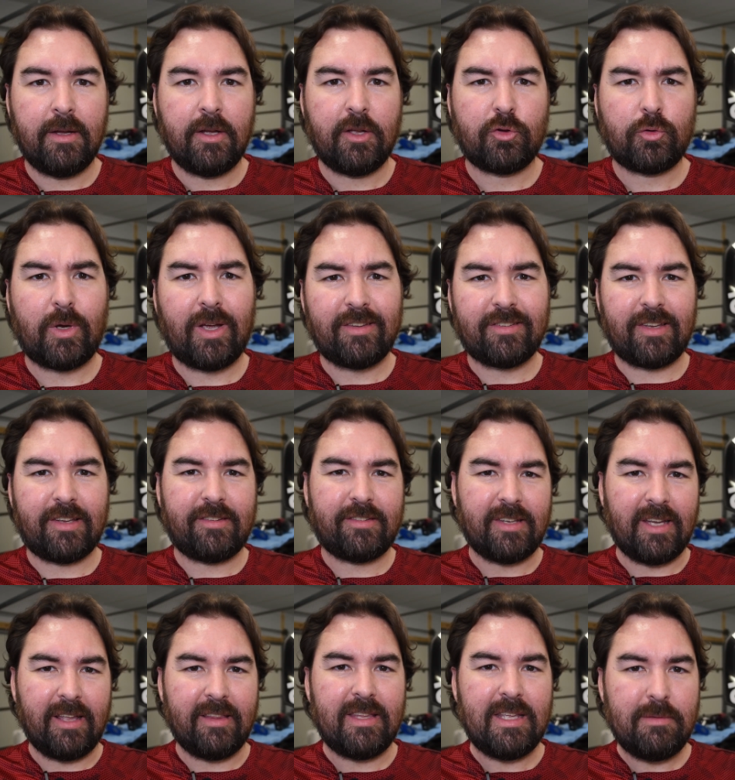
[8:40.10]
So as I
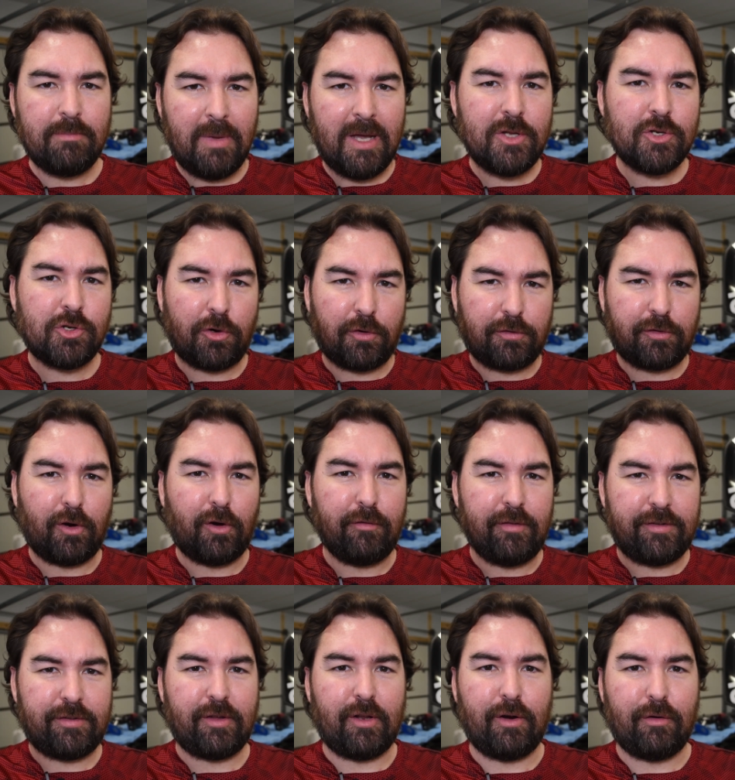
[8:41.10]
said, the major
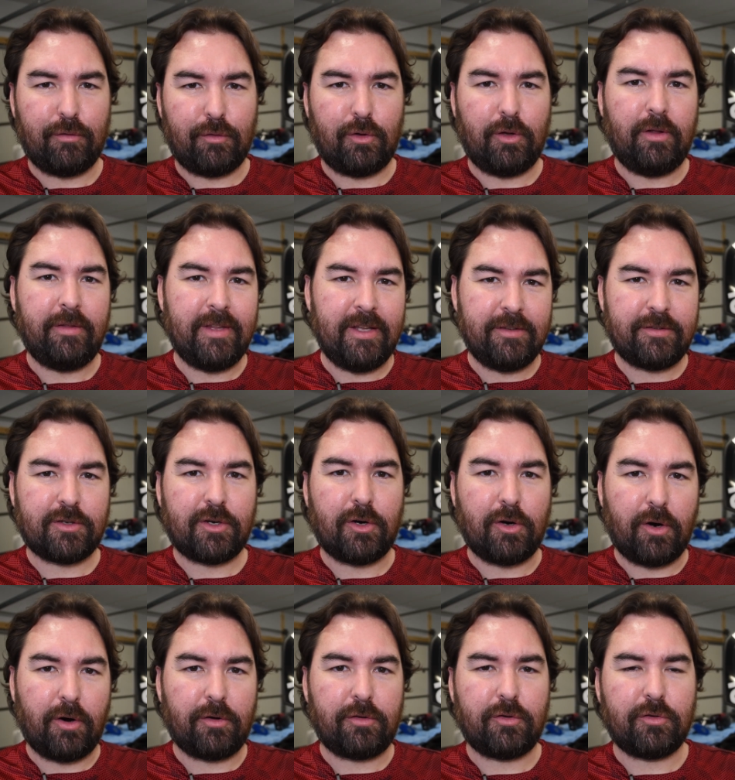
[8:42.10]
service interval on these
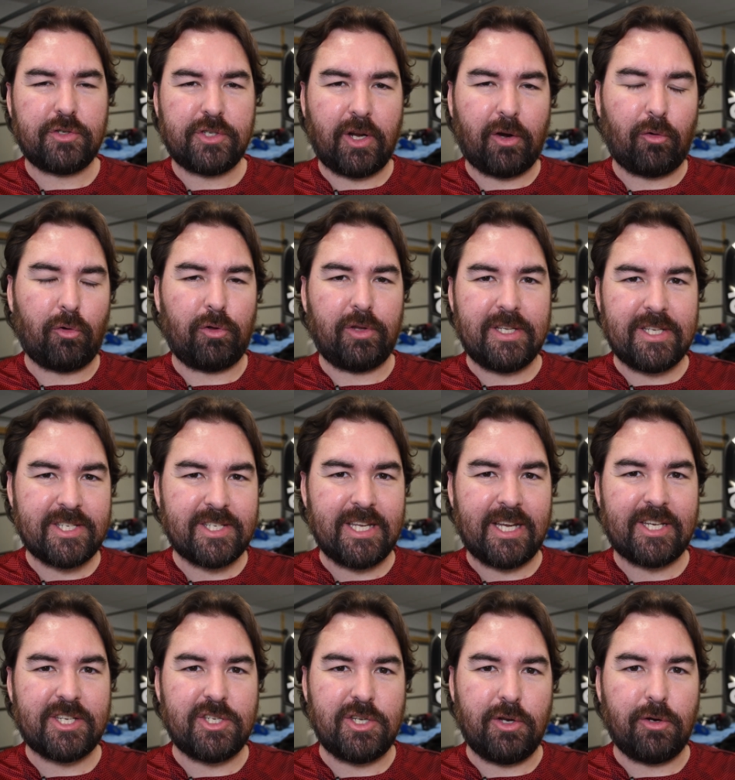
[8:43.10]
cars are generally
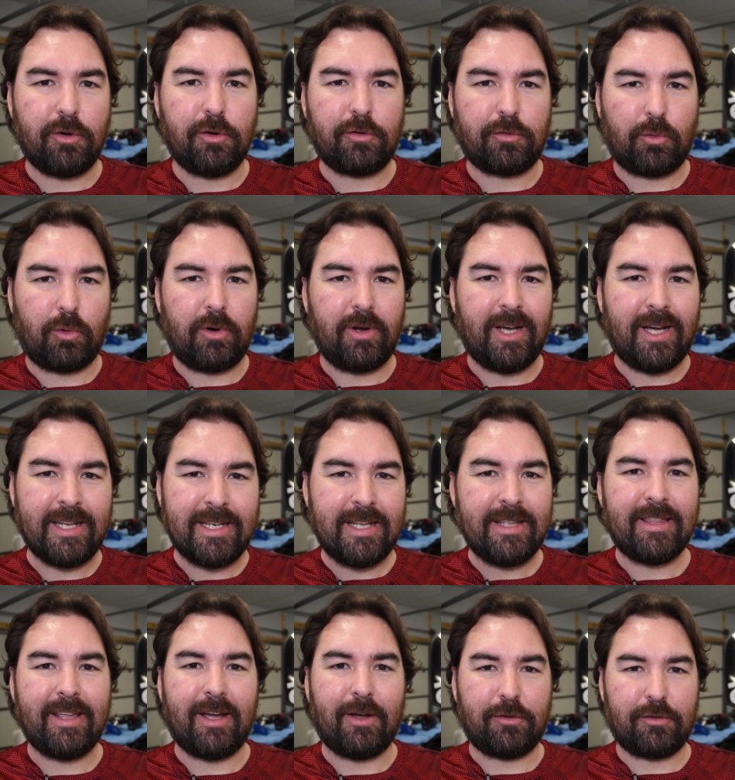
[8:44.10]
six years or
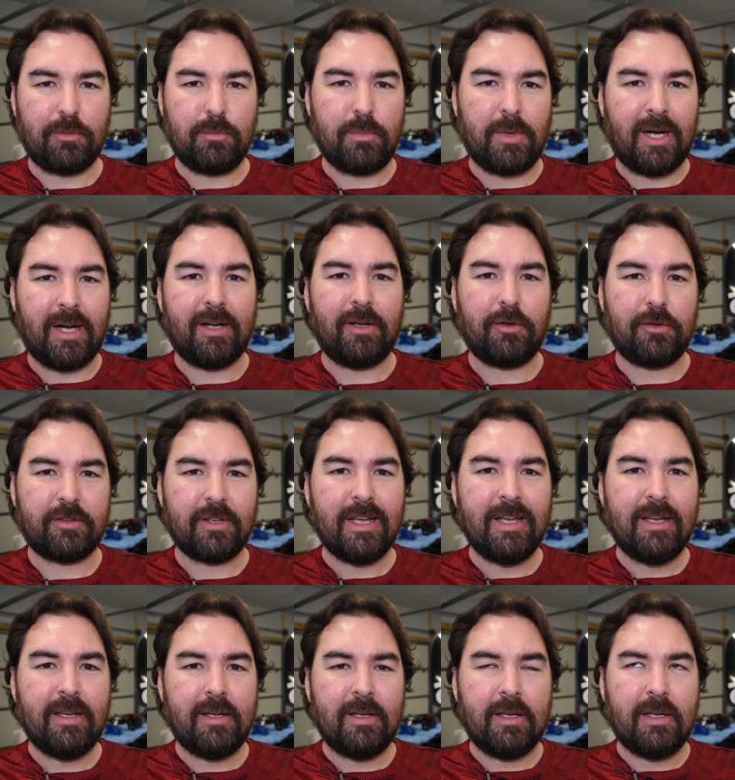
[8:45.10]
90,000 miles.
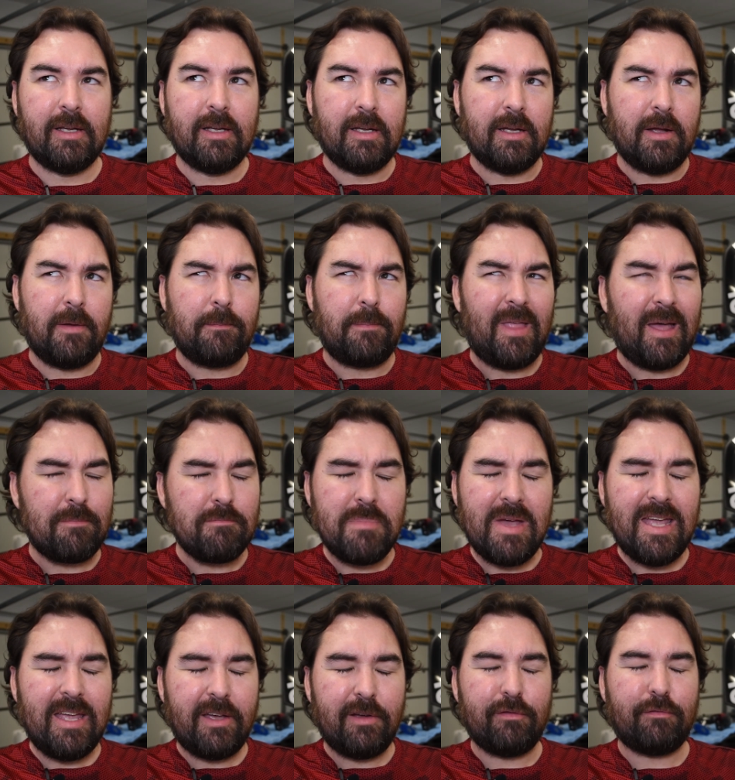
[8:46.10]
That
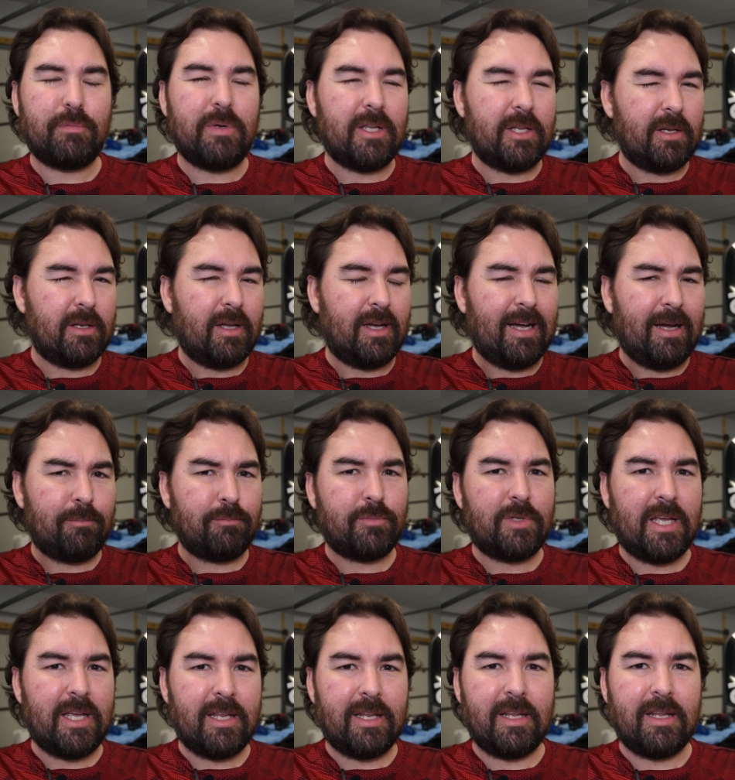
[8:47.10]
may have been
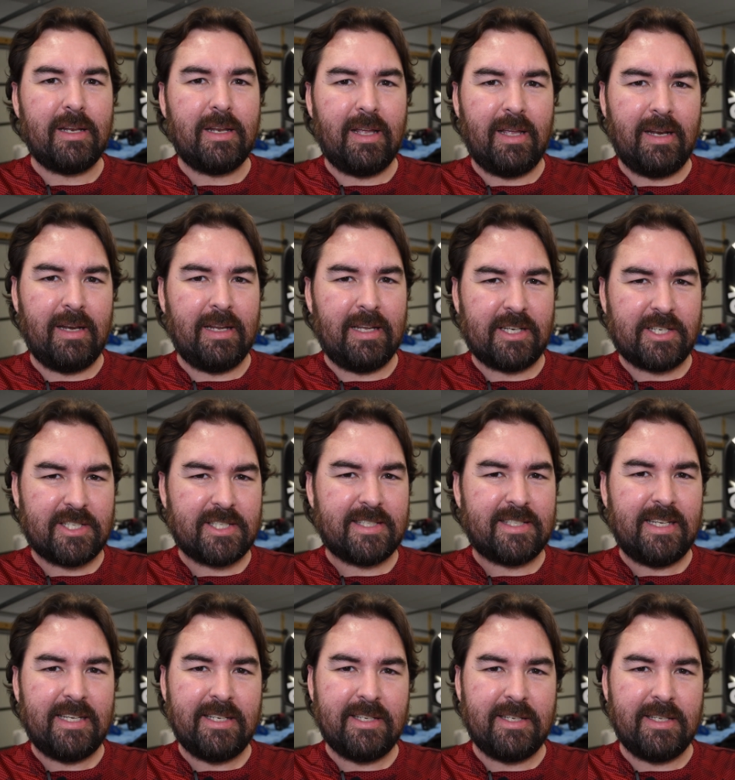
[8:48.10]
updated and
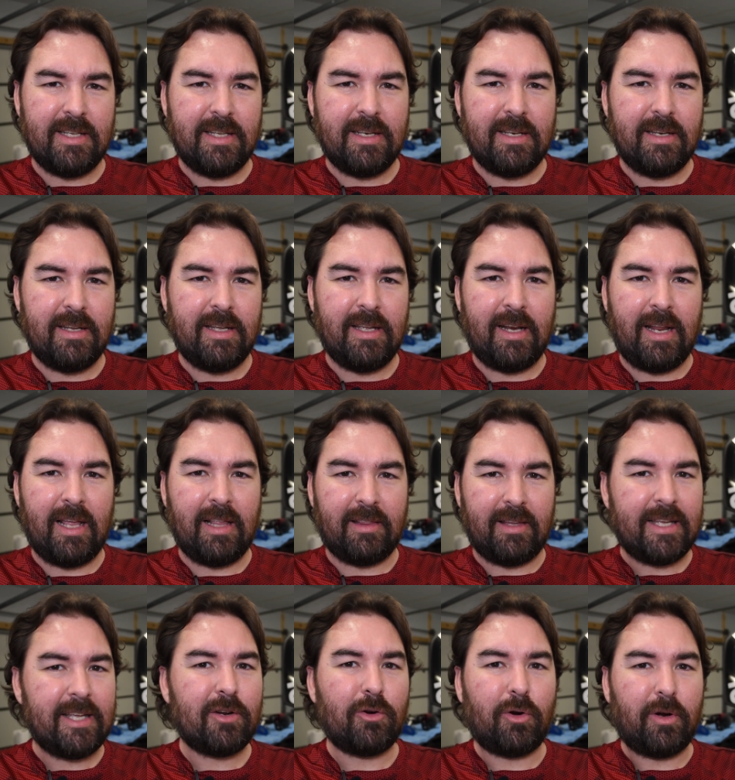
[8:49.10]
extended in a
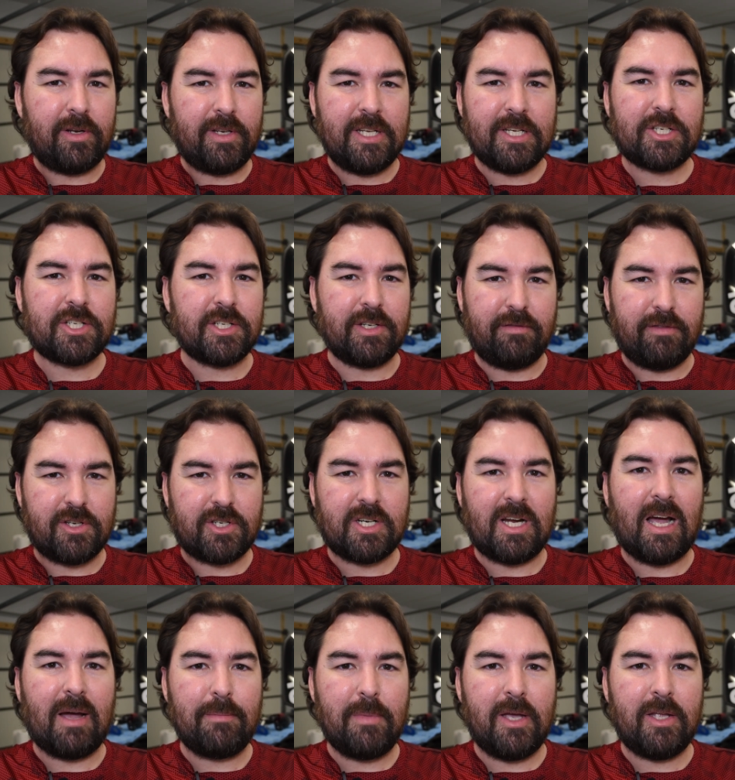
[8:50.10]
later edition of the
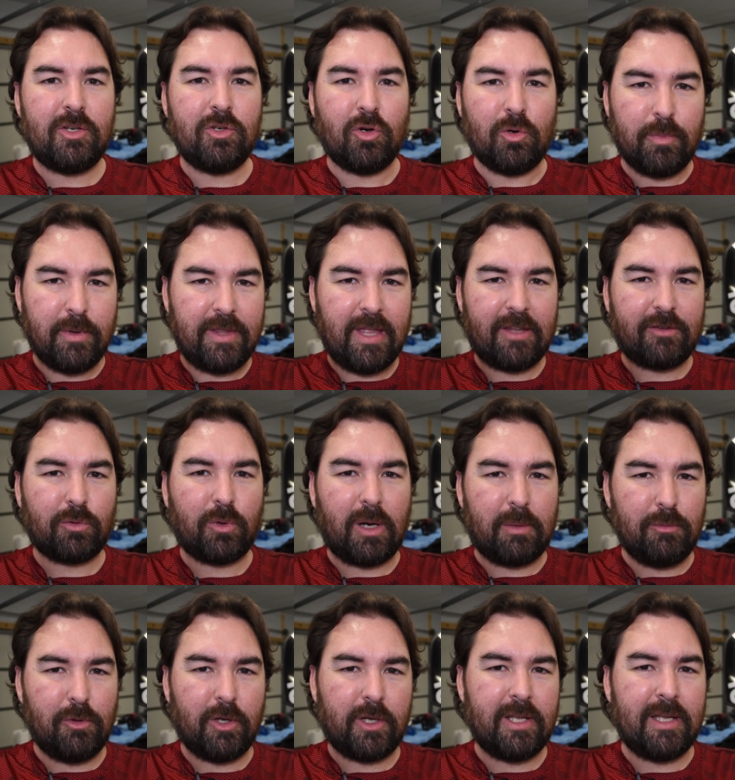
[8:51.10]
shop manual, but that's what
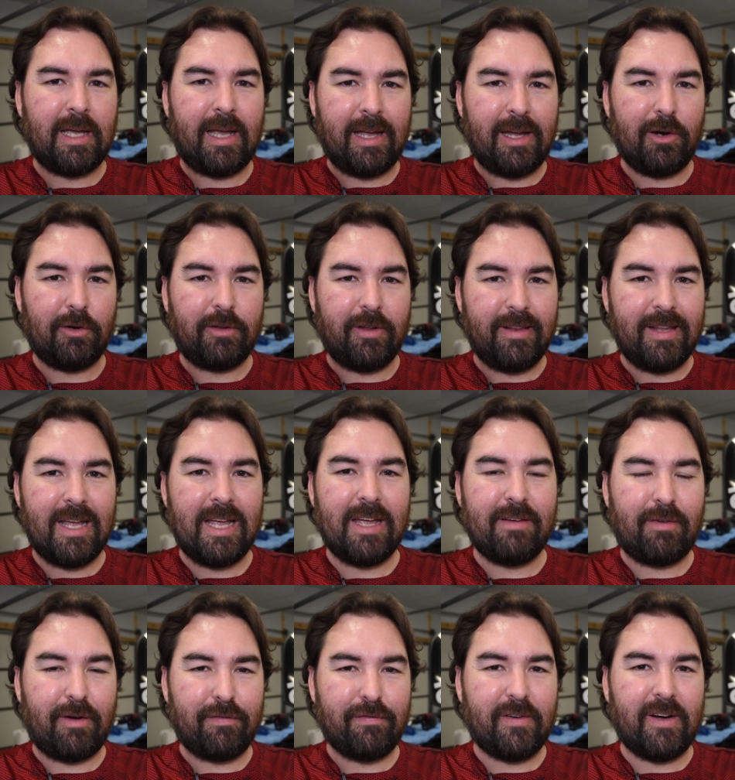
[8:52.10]
I'm looking at here today.
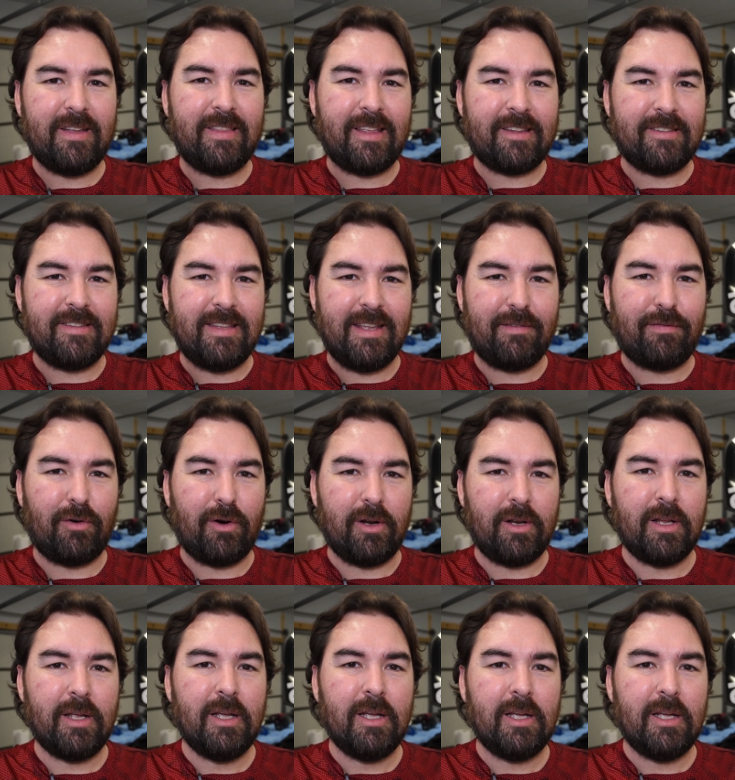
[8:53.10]
If I find that's different,